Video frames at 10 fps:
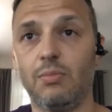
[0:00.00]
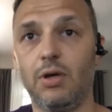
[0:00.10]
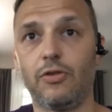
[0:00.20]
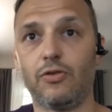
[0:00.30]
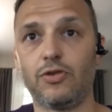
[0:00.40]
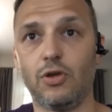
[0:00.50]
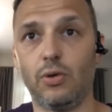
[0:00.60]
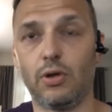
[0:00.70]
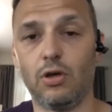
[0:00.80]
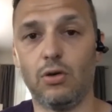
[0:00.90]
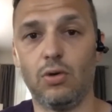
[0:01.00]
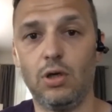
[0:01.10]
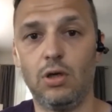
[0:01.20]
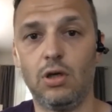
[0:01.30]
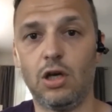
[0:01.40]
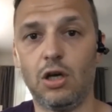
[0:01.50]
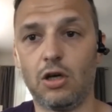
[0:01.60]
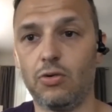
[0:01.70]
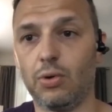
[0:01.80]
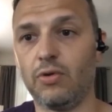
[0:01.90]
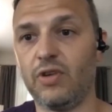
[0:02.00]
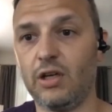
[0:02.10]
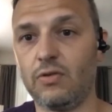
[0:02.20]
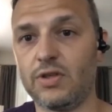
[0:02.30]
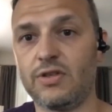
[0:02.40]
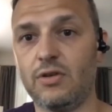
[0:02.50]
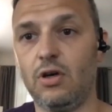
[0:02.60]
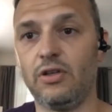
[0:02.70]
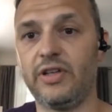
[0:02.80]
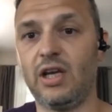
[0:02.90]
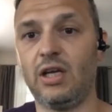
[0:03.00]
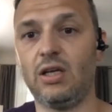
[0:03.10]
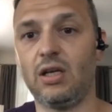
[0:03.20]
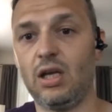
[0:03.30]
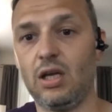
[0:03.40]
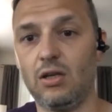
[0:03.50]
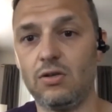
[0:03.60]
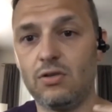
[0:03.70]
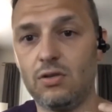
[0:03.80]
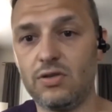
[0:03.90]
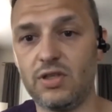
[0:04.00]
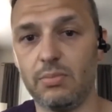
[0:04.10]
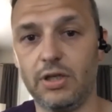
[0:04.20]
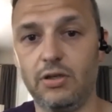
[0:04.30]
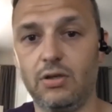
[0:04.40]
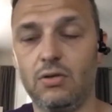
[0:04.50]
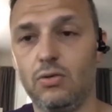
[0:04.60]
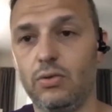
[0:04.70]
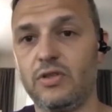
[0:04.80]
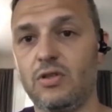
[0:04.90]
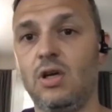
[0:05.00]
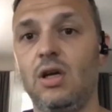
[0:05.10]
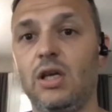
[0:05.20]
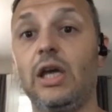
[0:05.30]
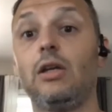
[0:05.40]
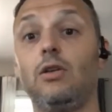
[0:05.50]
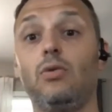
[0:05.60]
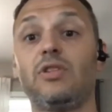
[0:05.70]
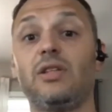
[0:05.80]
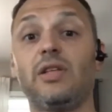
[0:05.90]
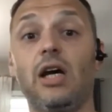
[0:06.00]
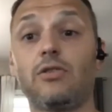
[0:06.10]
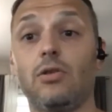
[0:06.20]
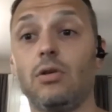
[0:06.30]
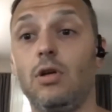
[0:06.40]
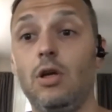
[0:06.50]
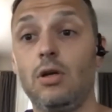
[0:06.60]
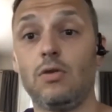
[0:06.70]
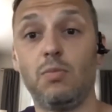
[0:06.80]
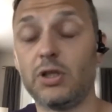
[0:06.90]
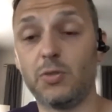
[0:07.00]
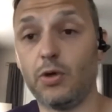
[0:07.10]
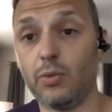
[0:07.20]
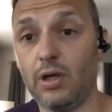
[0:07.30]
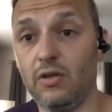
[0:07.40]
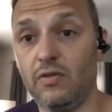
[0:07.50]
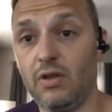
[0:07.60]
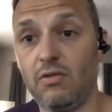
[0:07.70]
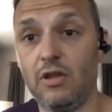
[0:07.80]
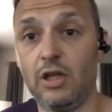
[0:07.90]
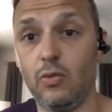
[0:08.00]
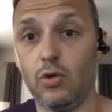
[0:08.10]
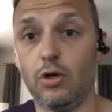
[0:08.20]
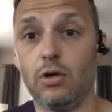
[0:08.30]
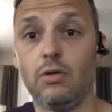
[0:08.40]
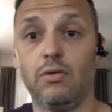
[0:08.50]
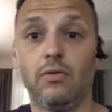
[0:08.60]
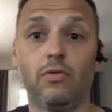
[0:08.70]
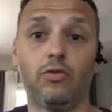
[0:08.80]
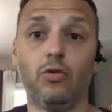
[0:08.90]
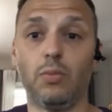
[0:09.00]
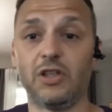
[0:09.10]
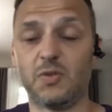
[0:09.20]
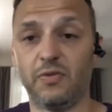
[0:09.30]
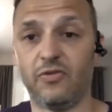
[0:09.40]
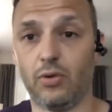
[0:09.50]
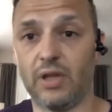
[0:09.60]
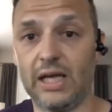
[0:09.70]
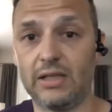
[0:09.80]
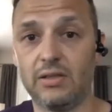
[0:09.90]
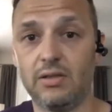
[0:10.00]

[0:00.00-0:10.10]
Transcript: month or so ago, coronavirus all day, and somebody who is a candidate who is a doctor is much more relevant than they were 2 months before that.